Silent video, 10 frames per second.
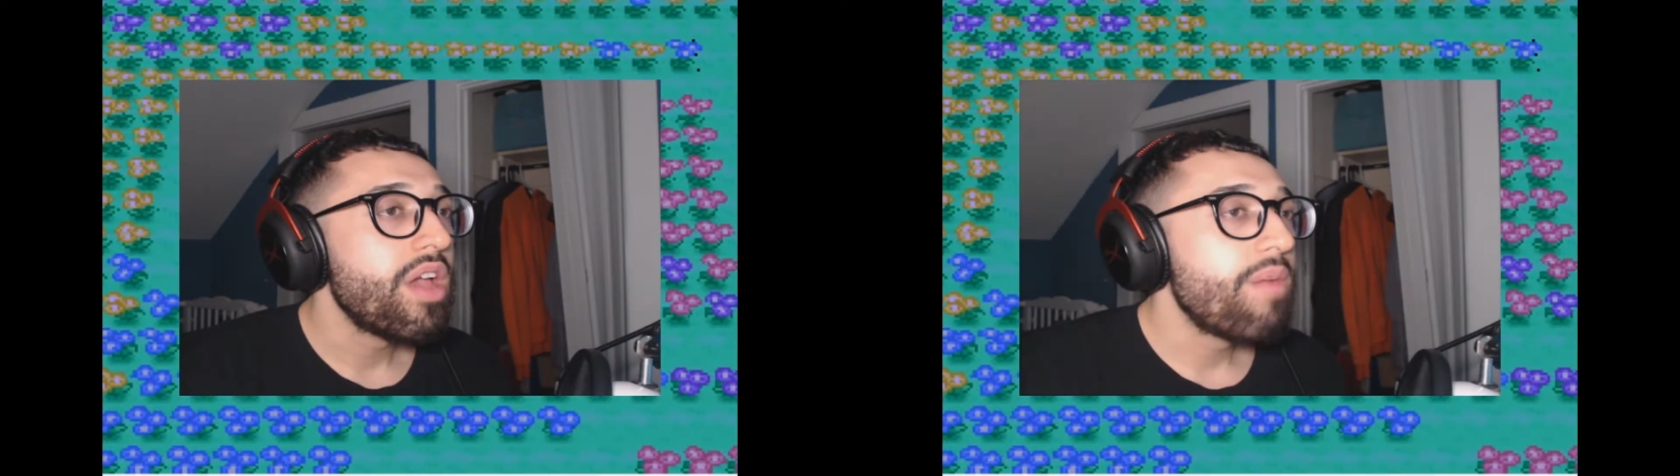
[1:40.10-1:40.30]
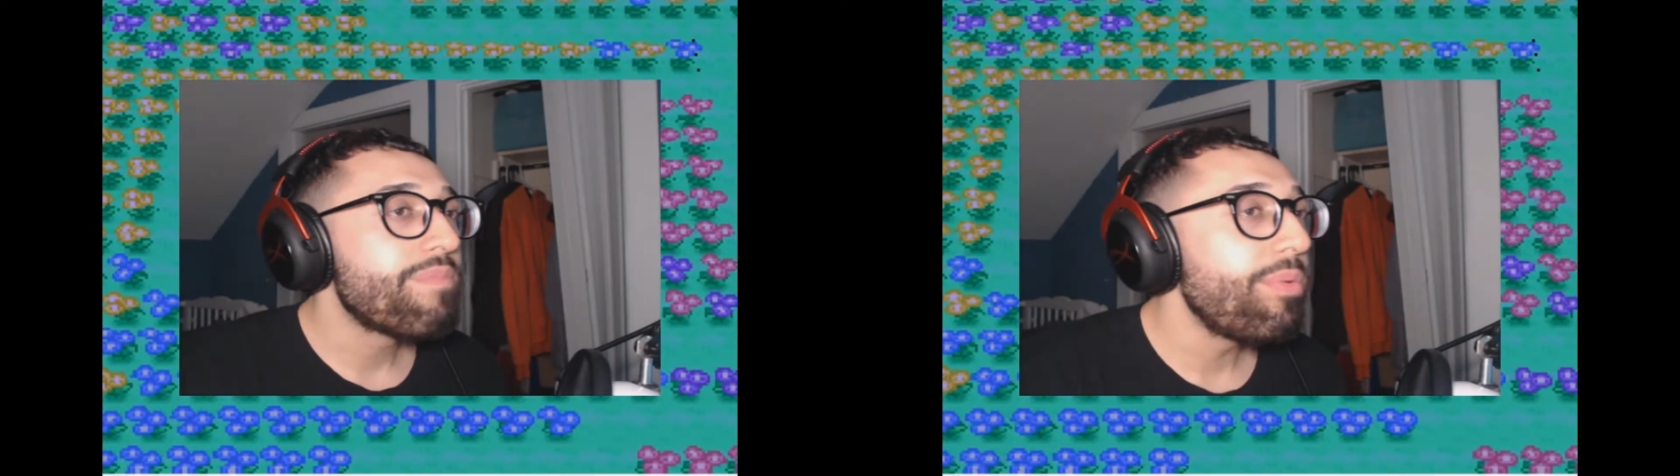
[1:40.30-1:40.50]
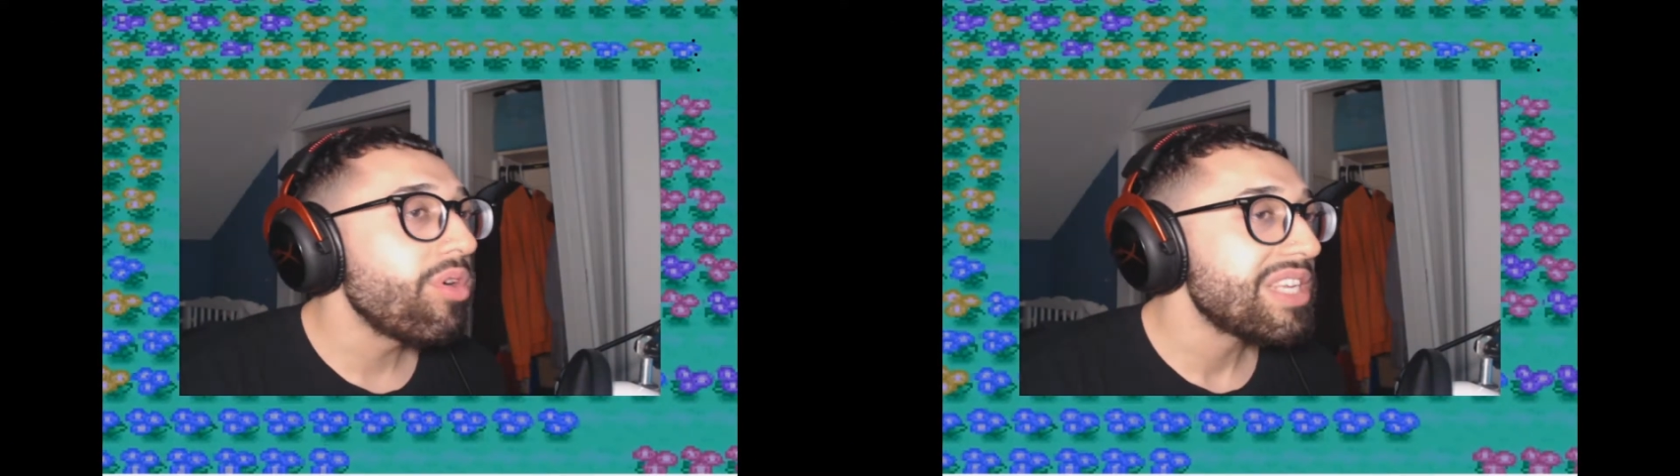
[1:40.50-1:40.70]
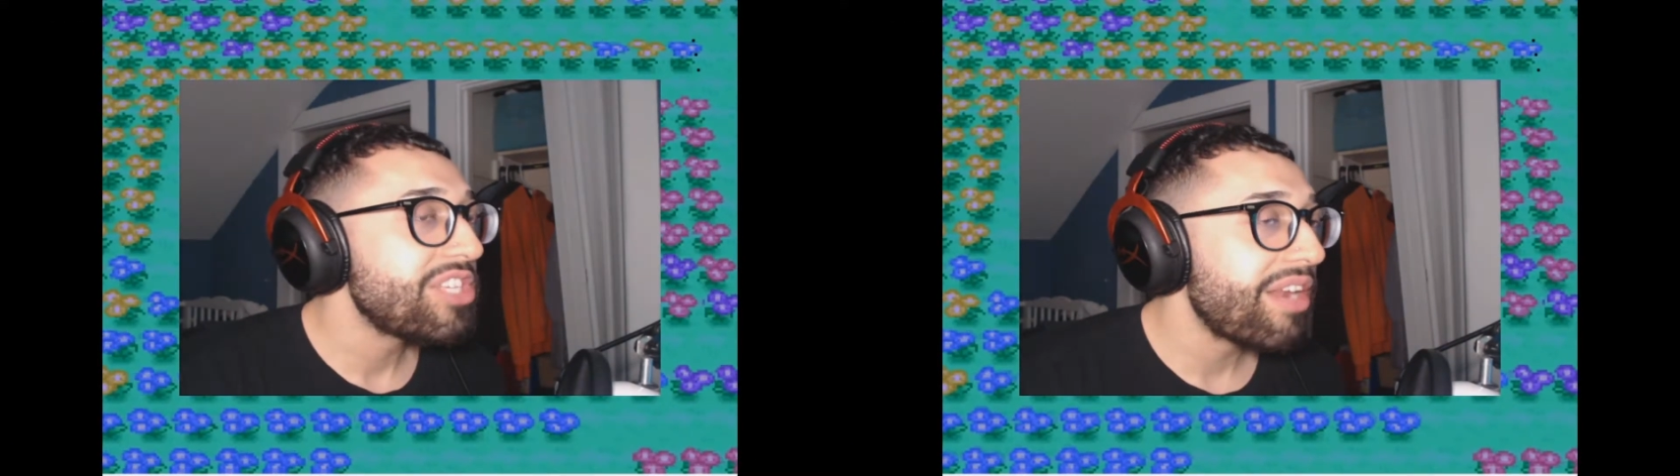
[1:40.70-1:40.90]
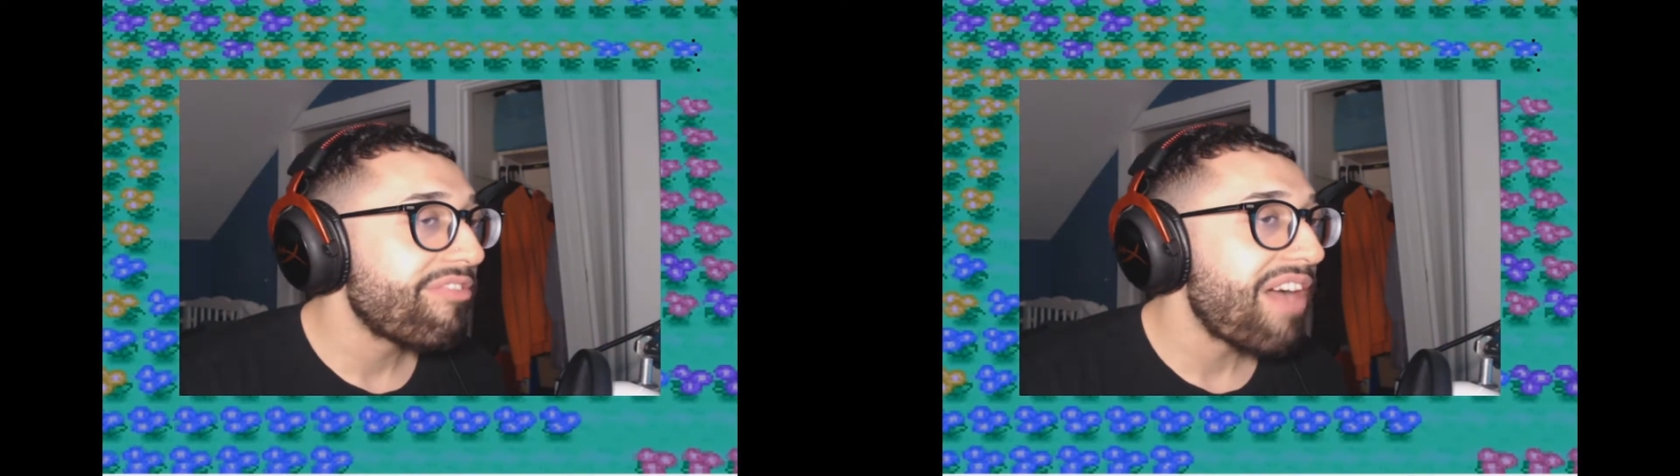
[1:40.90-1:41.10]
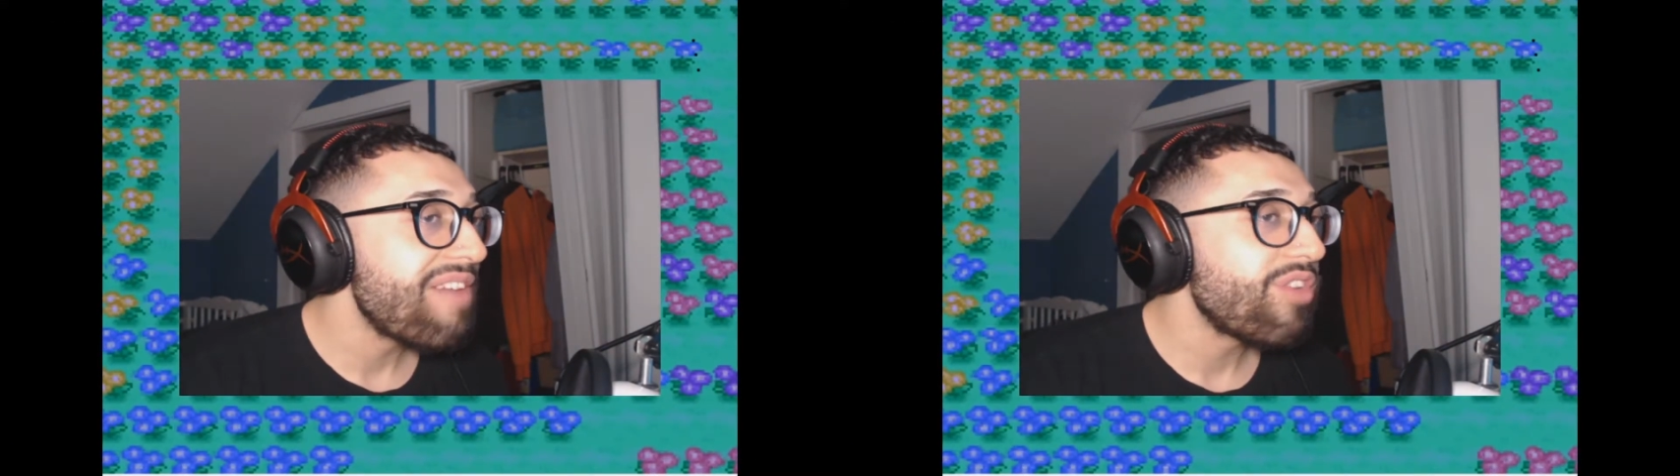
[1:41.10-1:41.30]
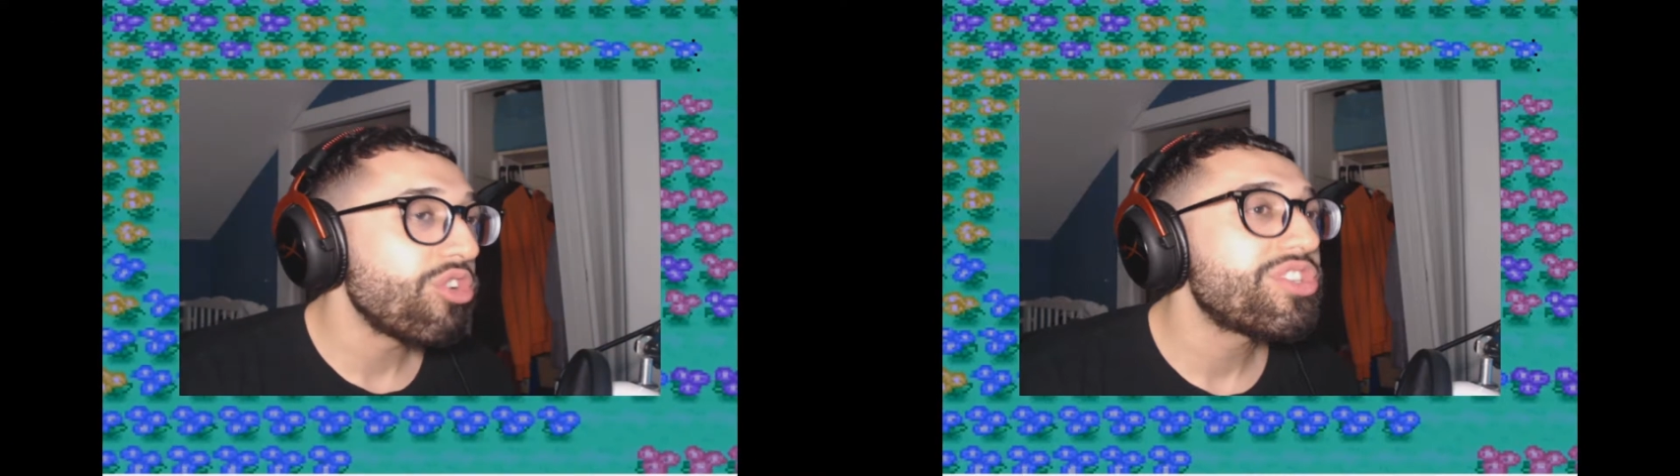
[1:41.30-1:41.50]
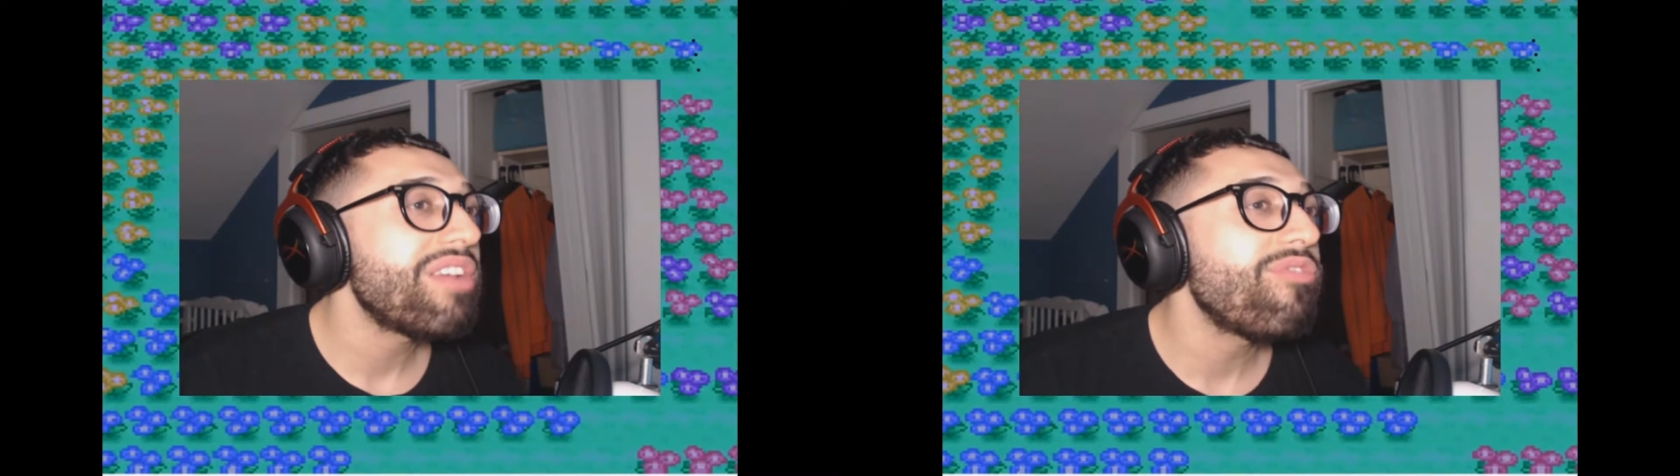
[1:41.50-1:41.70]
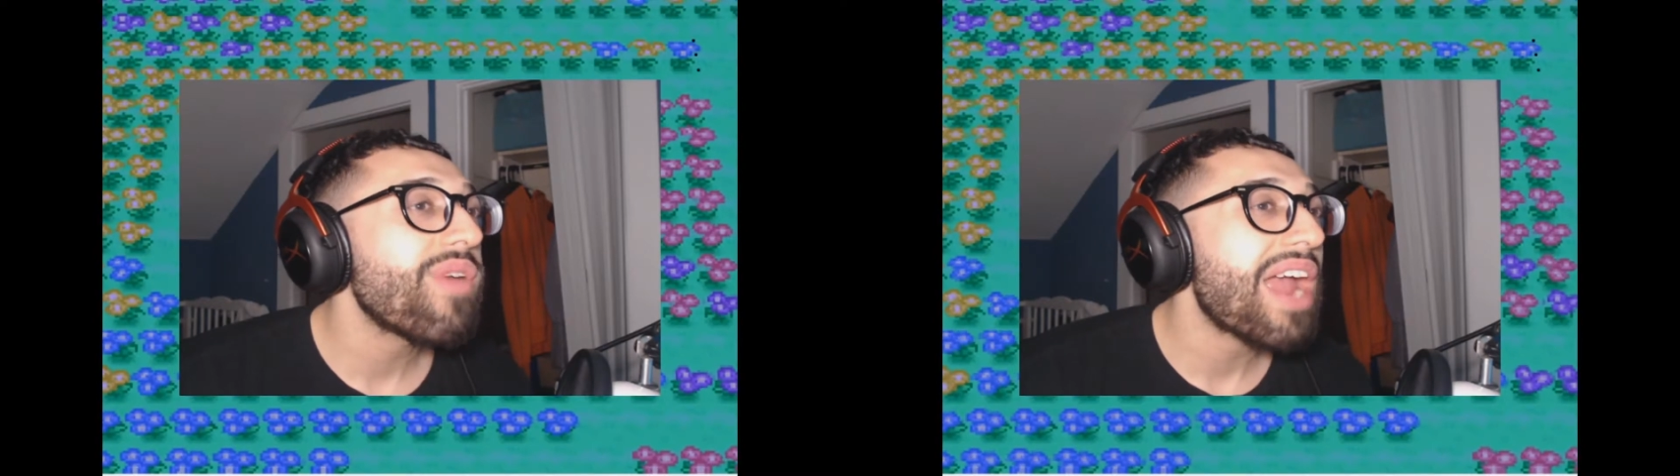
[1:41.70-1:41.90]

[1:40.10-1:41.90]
People say Gen five, no, Gen four